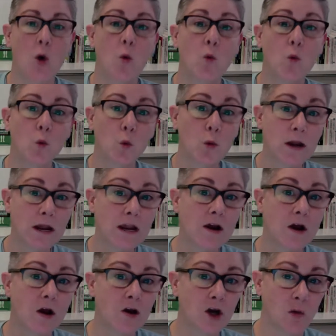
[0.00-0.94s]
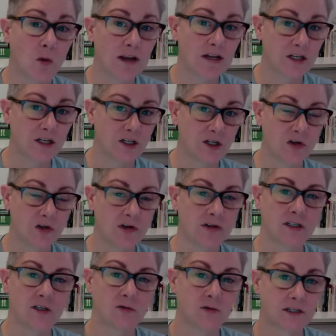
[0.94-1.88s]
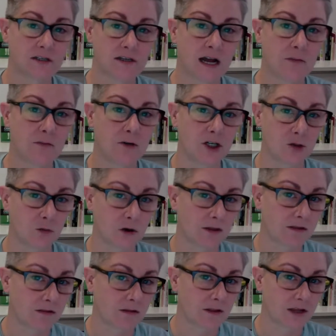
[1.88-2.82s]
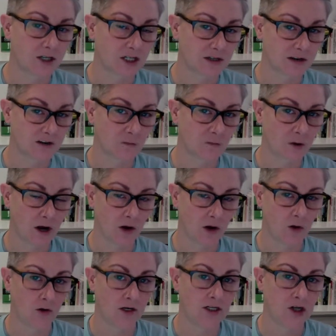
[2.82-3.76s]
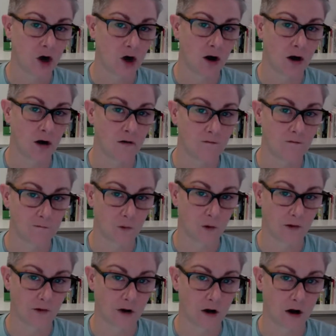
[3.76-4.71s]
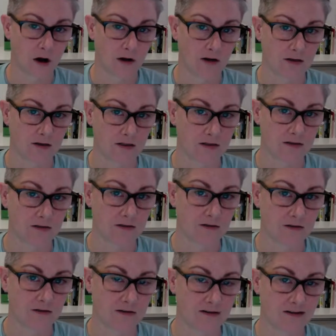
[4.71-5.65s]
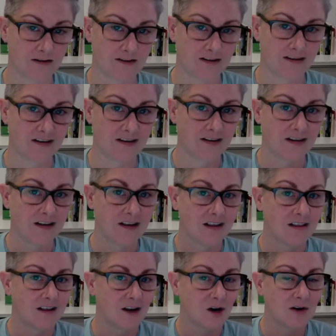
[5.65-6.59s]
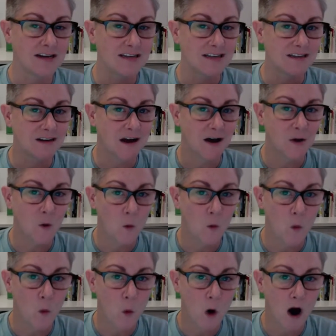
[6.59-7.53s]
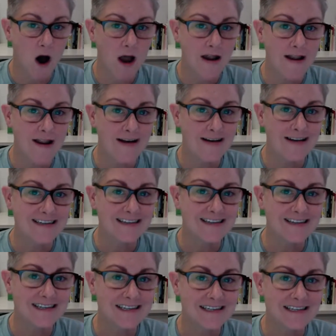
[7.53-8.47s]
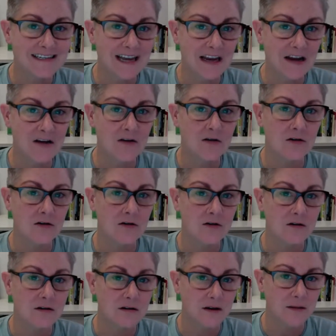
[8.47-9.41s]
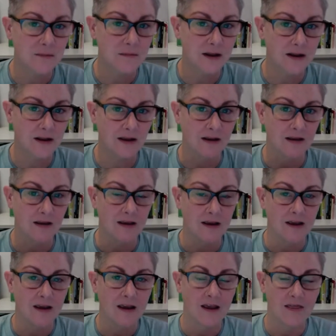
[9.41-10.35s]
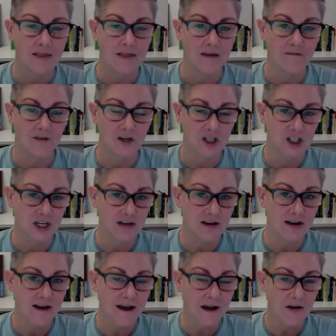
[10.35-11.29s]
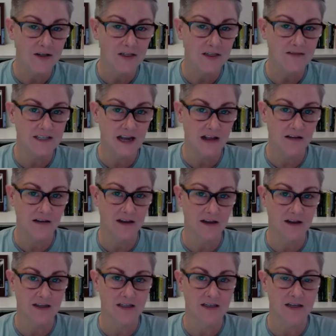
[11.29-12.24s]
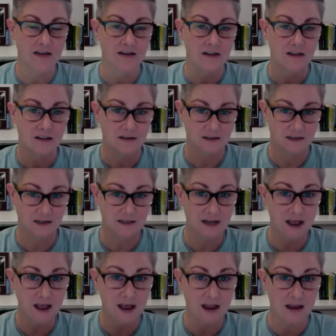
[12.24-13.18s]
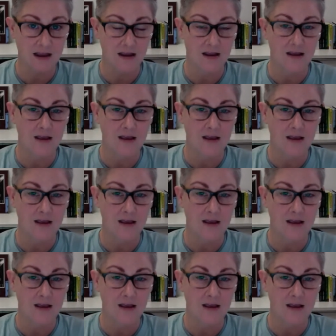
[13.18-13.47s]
we are going to do this, to establish what the legislative priorities are for the caucus. There is not one single committee in the Virginia House of Delegates today